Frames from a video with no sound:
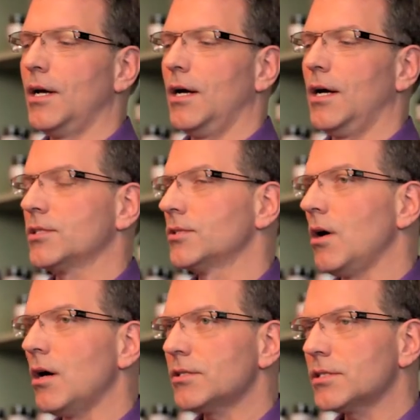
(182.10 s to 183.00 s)
It's
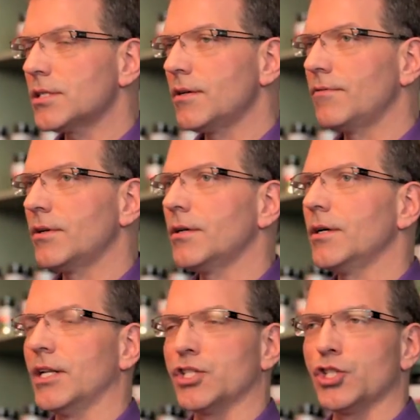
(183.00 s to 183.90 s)
not stevia and
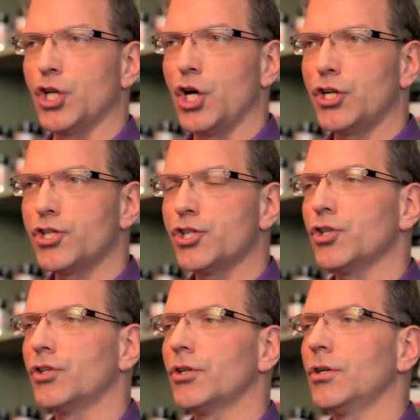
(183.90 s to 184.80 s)
it's not a
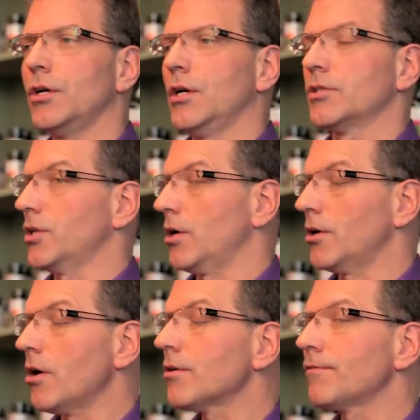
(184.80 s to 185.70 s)
sugar. It's not an
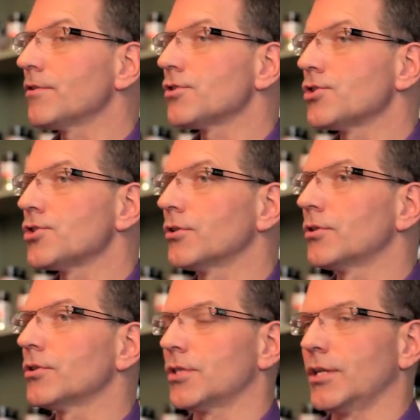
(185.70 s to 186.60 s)
artificial sugar.
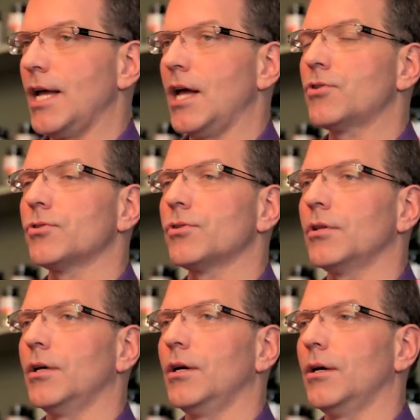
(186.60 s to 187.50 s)
It's a natural
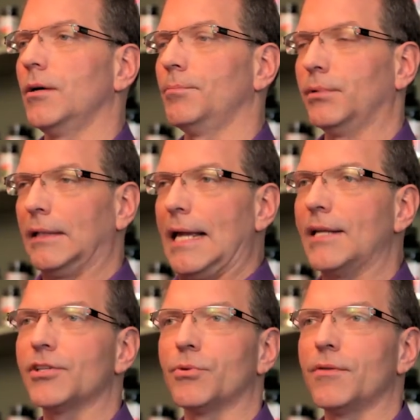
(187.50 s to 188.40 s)
plant
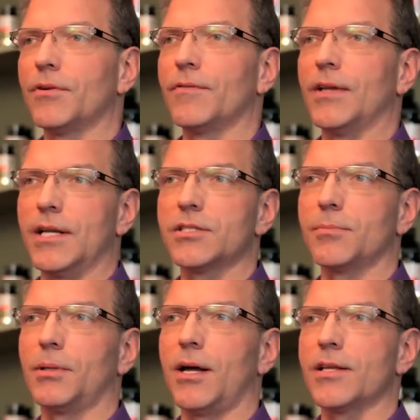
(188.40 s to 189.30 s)
derivative that does
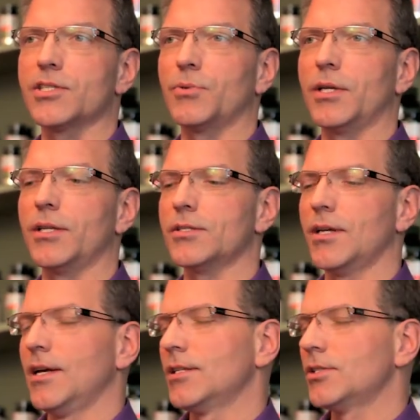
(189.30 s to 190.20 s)
supply that sweetness,
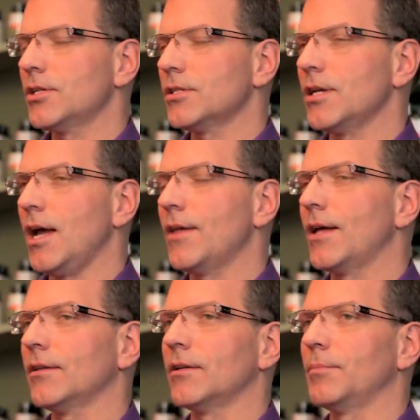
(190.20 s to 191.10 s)
just to add
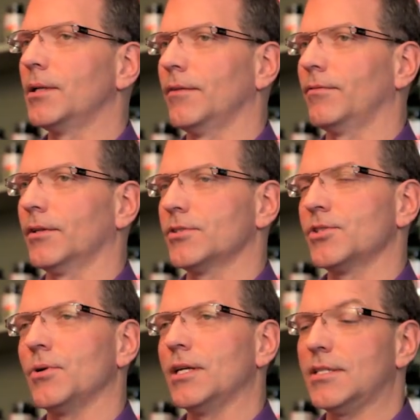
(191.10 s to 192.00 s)
that little bit different.
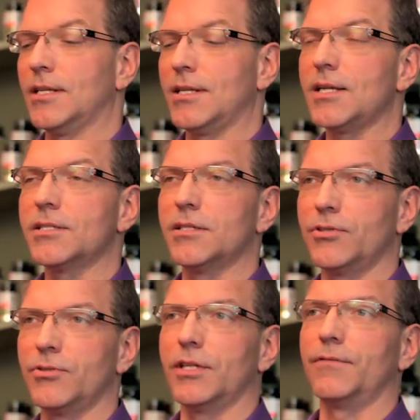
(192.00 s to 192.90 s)
So it's a nice,
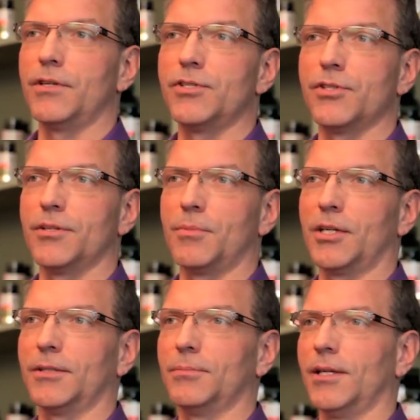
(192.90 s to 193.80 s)
unique feature in the
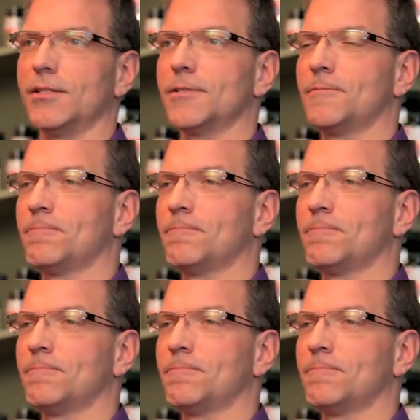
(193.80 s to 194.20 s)
marketplace.